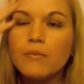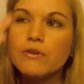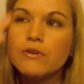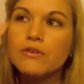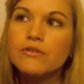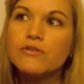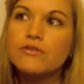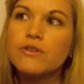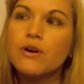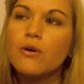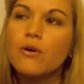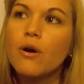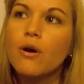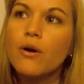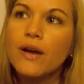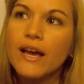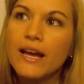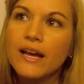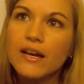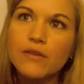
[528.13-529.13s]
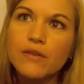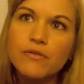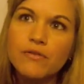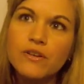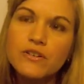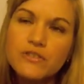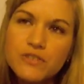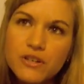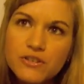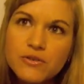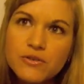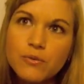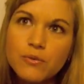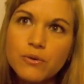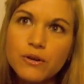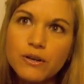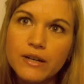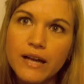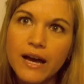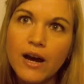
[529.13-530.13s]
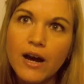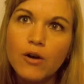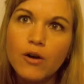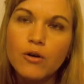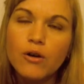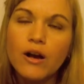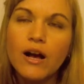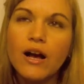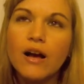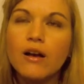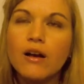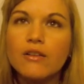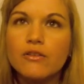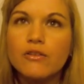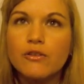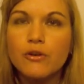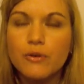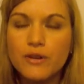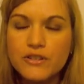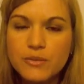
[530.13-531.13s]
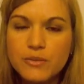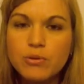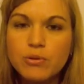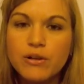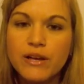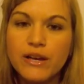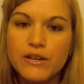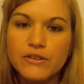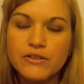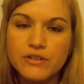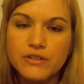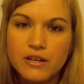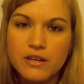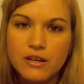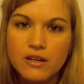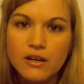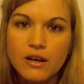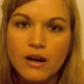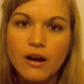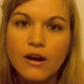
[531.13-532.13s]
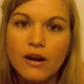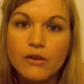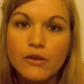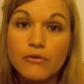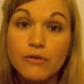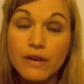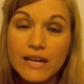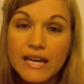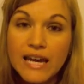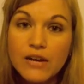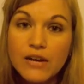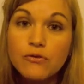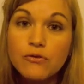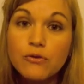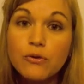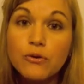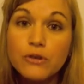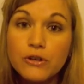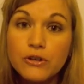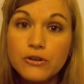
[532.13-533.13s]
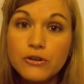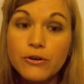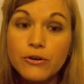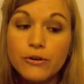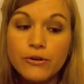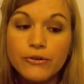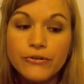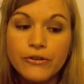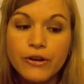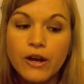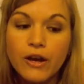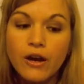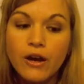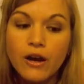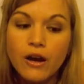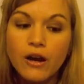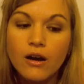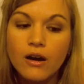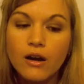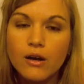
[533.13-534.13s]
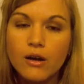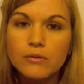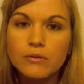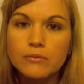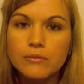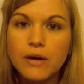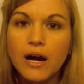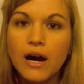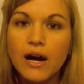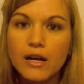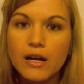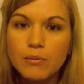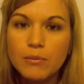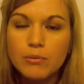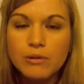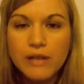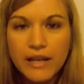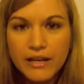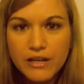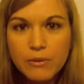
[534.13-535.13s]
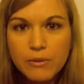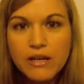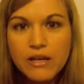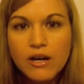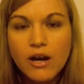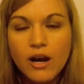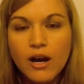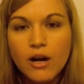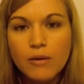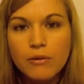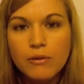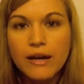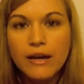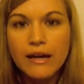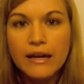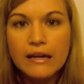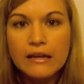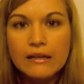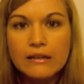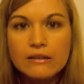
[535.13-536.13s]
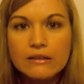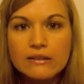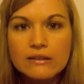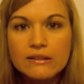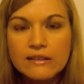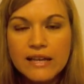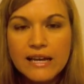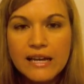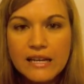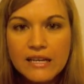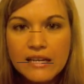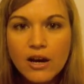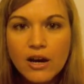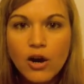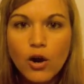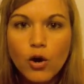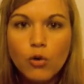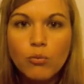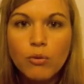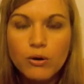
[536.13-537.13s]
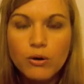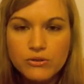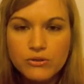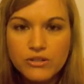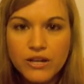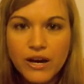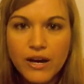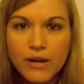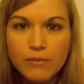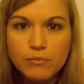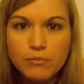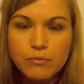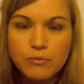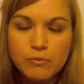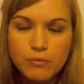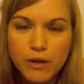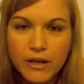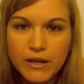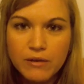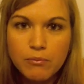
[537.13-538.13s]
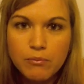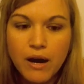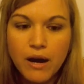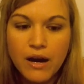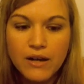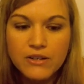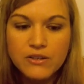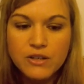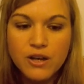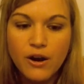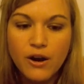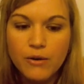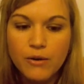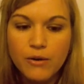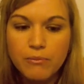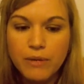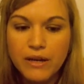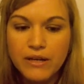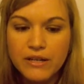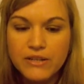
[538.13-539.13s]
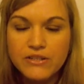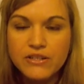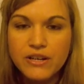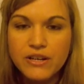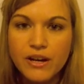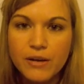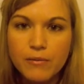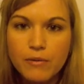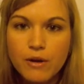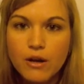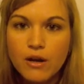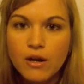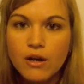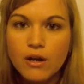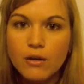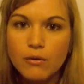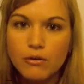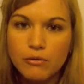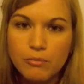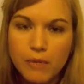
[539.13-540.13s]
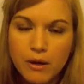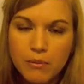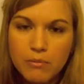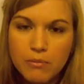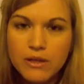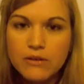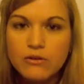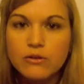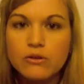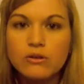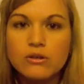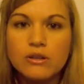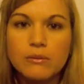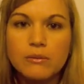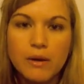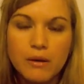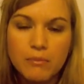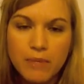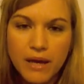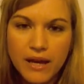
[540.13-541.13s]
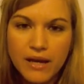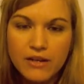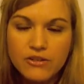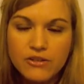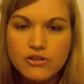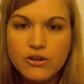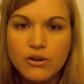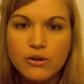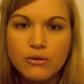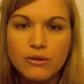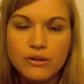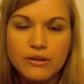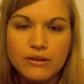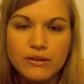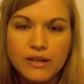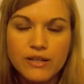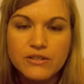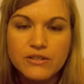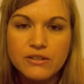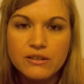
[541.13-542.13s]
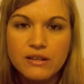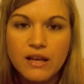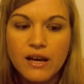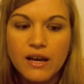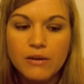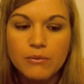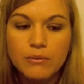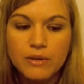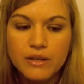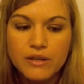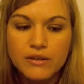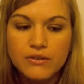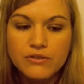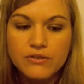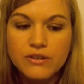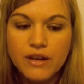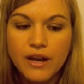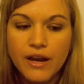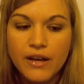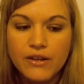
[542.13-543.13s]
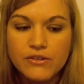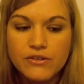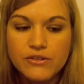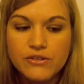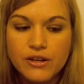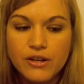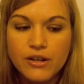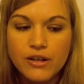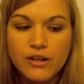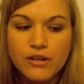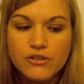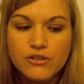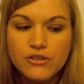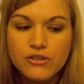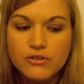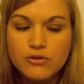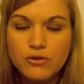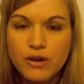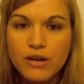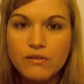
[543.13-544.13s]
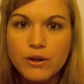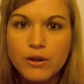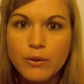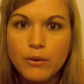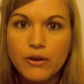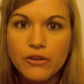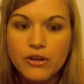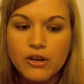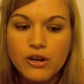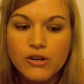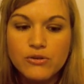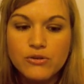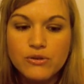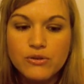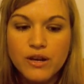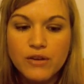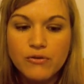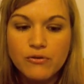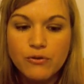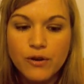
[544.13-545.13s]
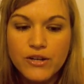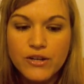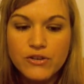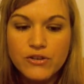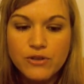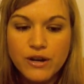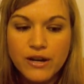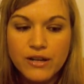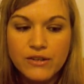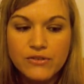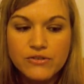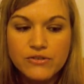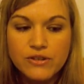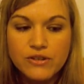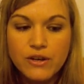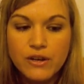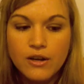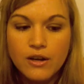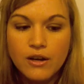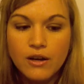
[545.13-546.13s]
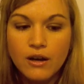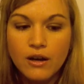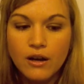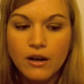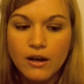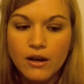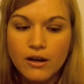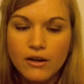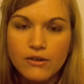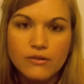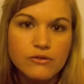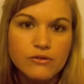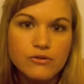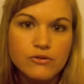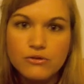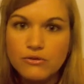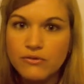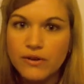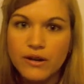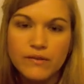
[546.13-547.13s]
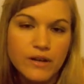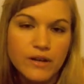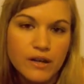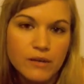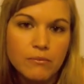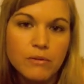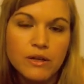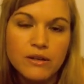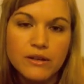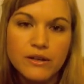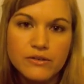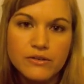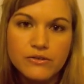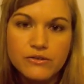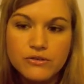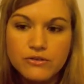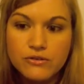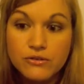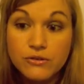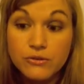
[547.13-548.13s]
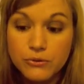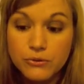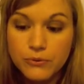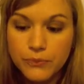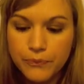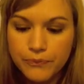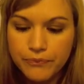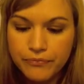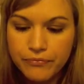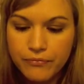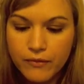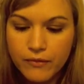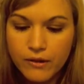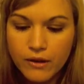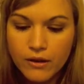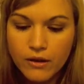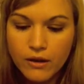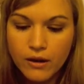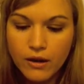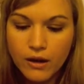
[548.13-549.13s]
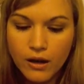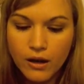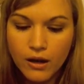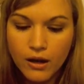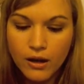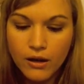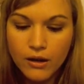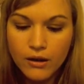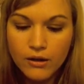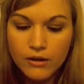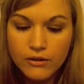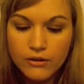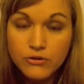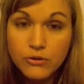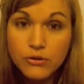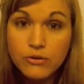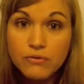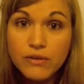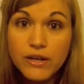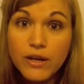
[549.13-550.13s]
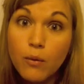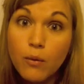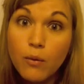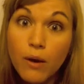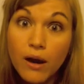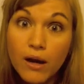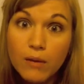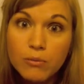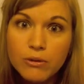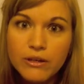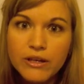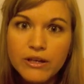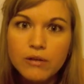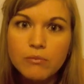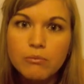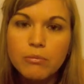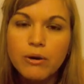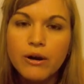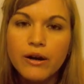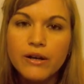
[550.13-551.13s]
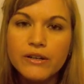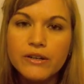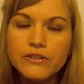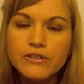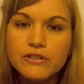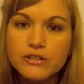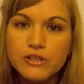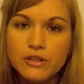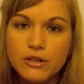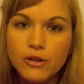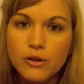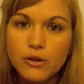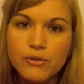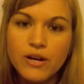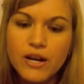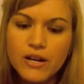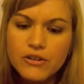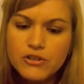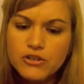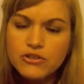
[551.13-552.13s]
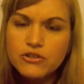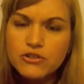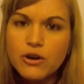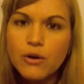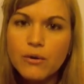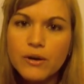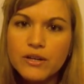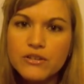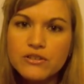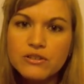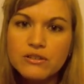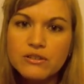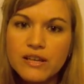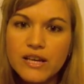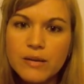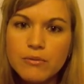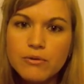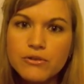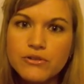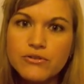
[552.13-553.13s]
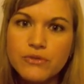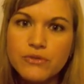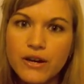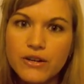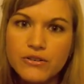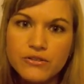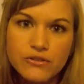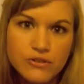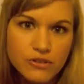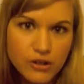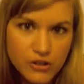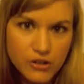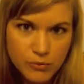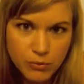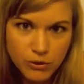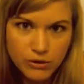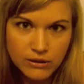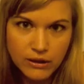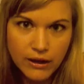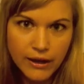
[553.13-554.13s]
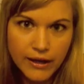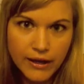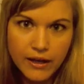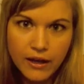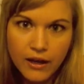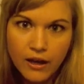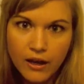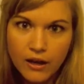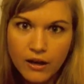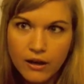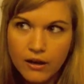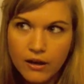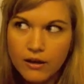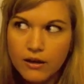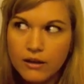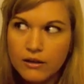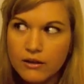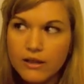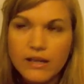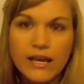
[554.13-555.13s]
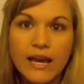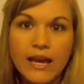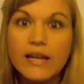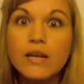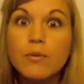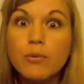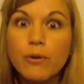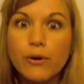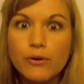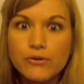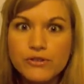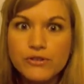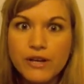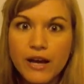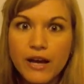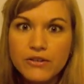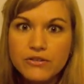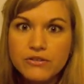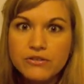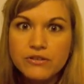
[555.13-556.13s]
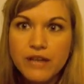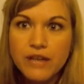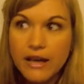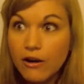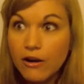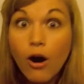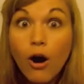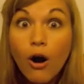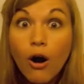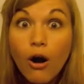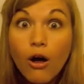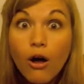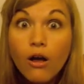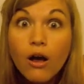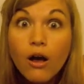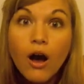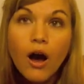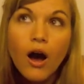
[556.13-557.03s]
So, okay, if this doesn't work out, there is a plan C. If I can't afford a yurt, I plan to become a lady hobo type, like boxcar Betty type, with my bindle and my banjo, and a lot of bees, and just traveling around the country on freight trains, surviving on mulligan stew. Sort of like a wobbly, but, not just going to labor strikes and such, but like any protest at all.